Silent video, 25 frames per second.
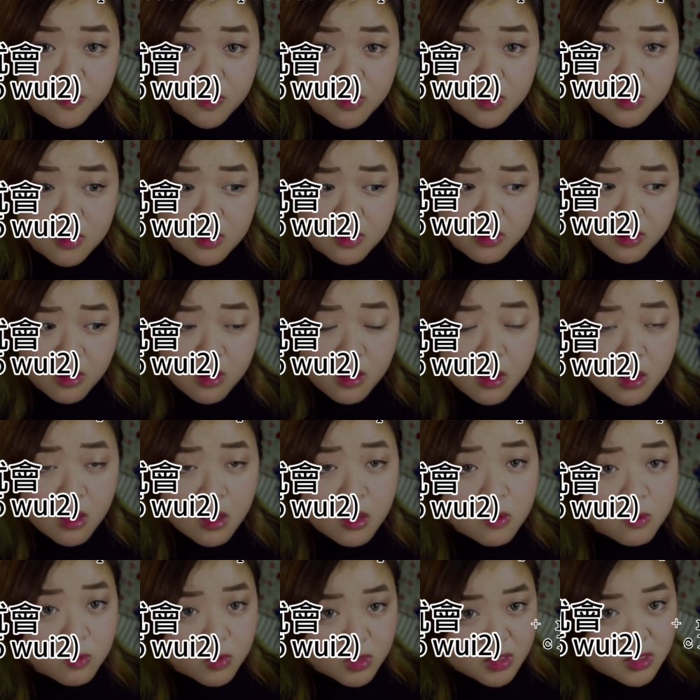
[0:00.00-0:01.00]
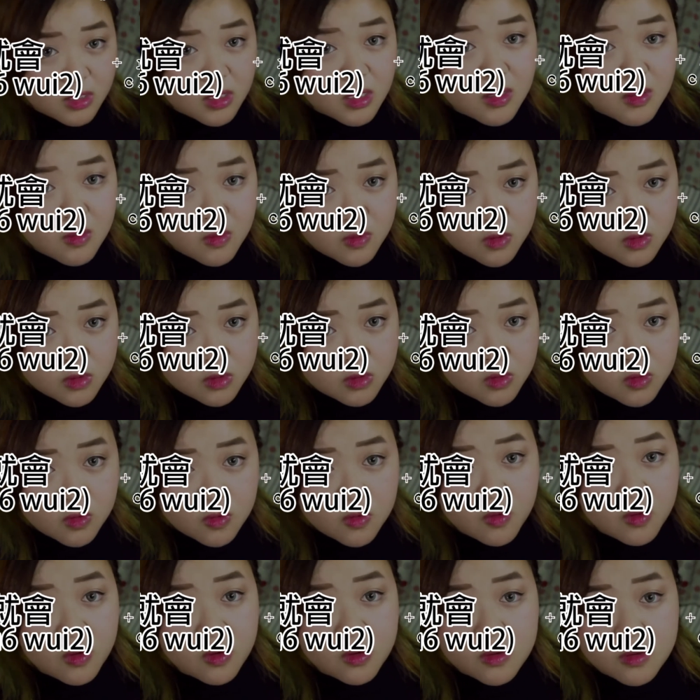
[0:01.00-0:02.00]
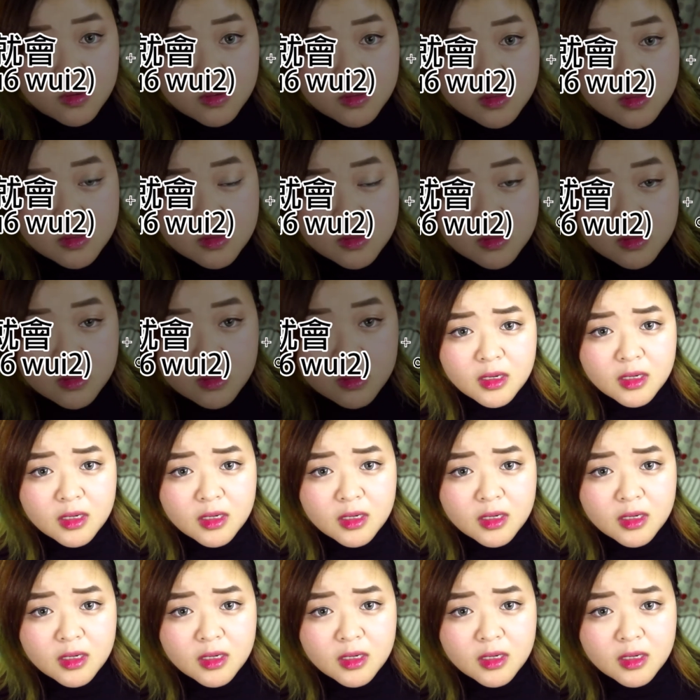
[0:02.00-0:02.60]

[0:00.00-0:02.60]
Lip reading: the result clause.